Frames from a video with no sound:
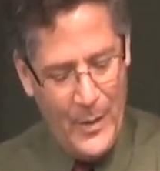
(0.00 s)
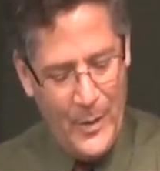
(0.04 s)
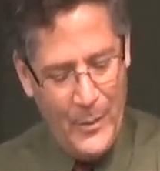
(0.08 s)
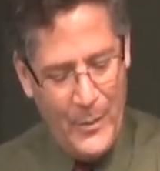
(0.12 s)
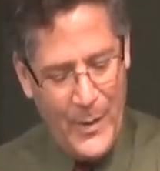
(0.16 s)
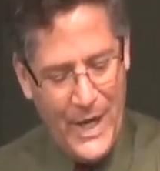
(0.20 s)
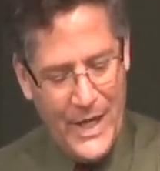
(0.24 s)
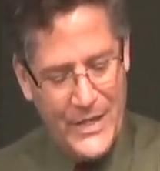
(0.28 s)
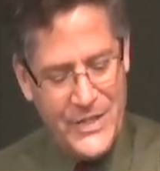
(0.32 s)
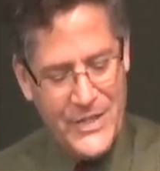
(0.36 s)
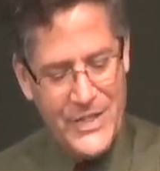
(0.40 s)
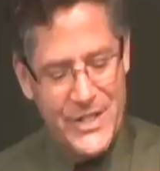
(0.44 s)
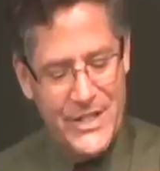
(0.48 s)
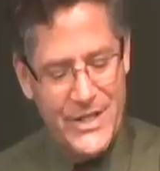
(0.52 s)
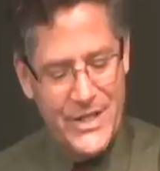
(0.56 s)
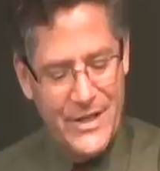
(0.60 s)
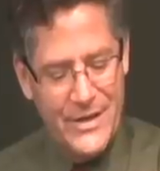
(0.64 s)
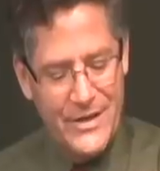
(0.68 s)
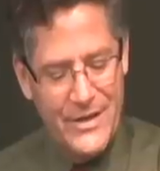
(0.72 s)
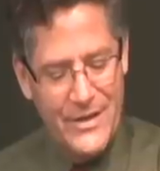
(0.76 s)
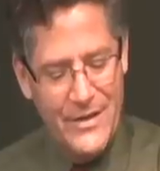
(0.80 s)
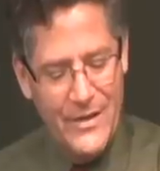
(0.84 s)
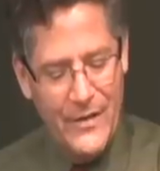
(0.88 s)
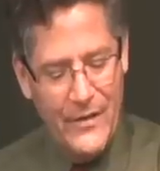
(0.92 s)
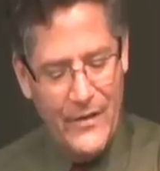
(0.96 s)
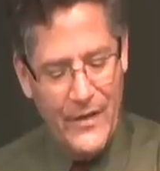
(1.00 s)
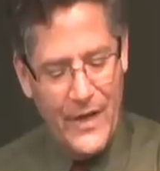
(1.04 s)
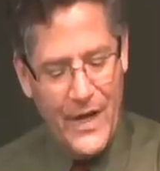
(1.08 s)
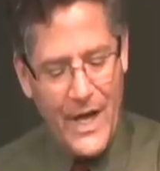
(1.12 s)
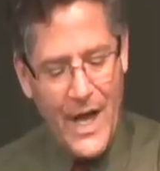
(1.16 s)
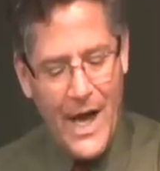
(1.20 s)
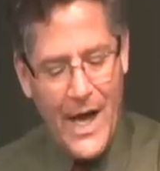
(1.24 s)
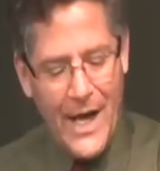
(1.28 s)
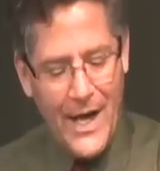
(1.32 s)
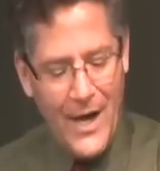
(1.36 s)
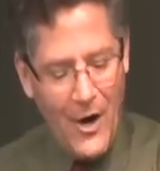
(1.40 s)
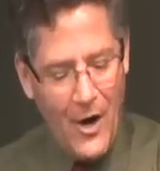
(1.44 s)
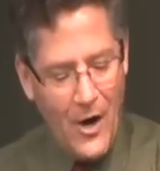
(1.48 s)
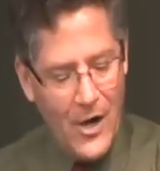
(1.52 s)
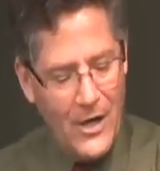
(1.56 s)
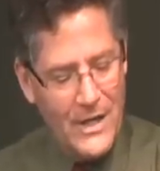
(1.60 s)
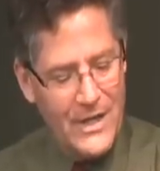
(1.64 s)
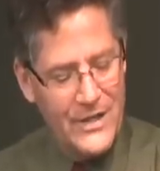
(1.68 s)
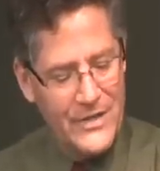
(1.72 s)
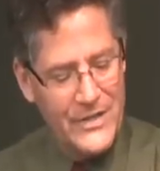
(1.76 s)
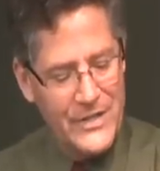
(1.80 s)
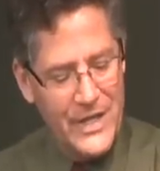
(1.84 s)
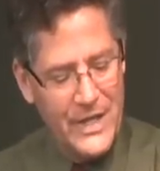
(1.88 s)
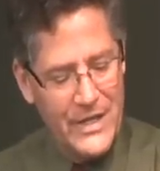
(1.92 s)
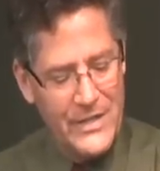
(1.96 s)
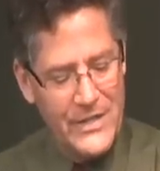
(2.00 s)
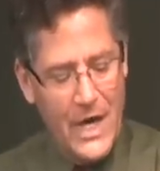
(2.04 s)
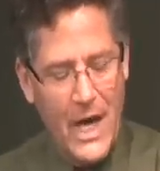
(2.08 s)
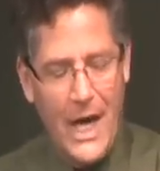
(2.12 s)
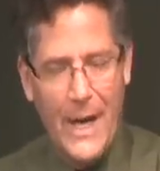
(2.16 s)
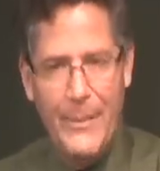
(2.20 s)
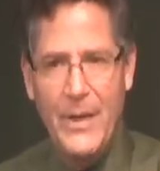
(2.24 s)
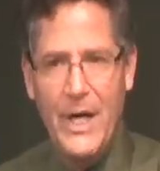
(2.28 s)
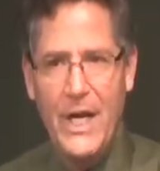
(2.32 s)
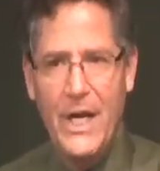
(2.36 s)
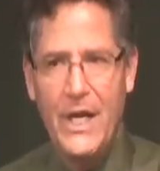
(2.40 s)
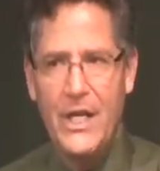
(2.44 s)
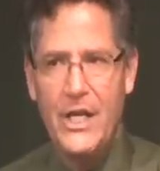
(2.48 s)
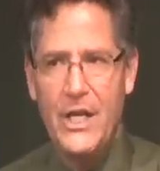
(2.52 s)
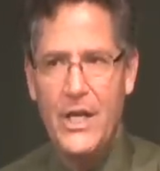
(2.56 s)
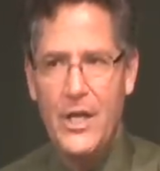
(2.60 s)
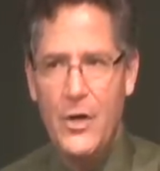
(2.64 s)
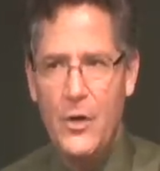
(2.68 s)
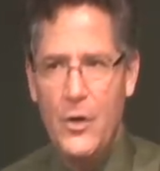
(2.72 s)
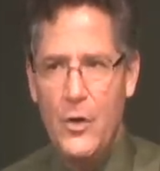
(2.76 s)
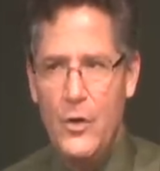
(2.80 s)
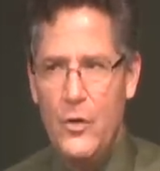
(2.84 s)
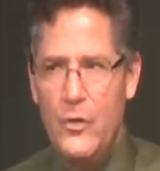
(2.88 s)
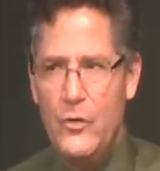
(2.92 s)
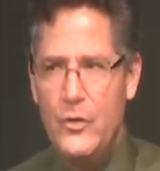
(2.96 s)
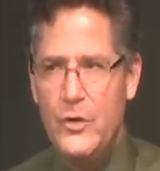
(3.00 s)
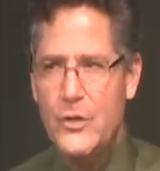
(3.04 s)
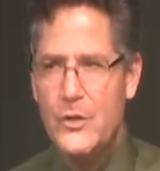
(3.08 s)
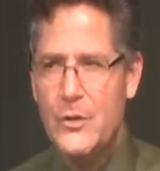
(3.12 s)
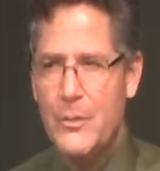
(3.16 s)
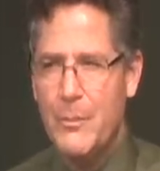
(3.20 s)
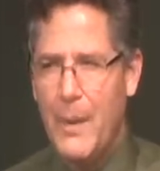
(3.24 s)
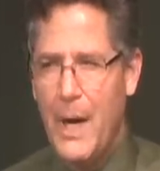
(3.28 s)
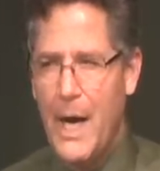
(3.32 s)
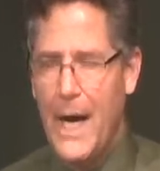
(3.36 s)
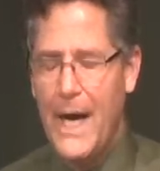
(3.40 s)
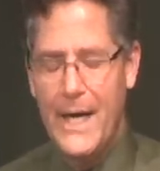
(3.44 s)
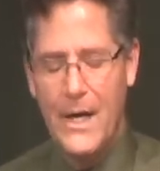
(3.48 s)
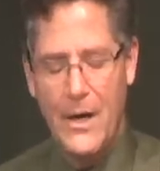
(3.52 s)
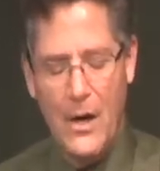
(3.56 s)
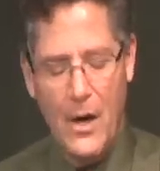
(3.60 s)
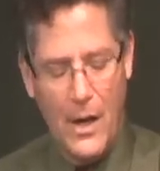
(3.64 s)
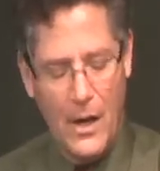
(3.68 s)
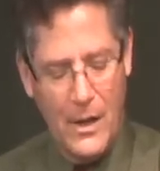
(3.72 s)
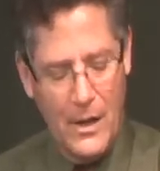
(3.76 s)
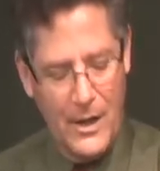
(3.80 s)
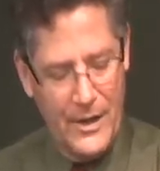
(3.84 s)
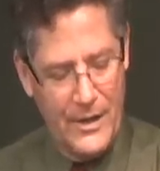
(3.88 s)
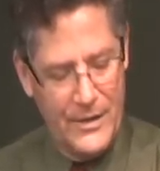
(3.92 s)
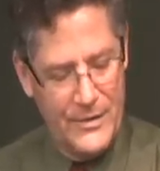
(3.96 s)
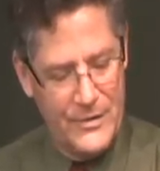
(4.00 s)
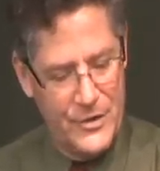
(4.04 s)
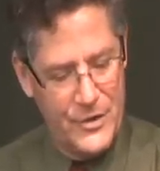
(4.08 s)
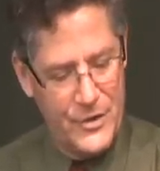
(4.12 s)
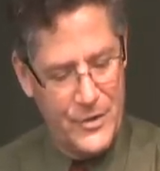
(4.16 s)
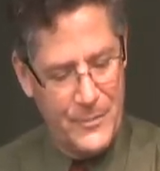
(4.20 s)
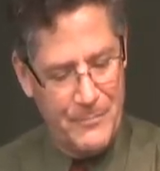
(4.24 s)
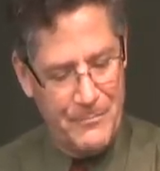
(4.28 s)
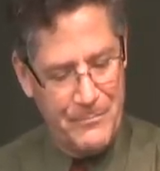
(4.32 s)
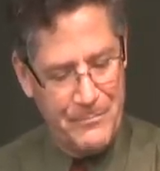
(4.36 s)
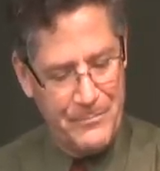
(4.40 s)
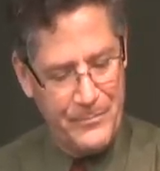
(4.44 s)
but it's the kind of heart that says, I'm going to use my knowledge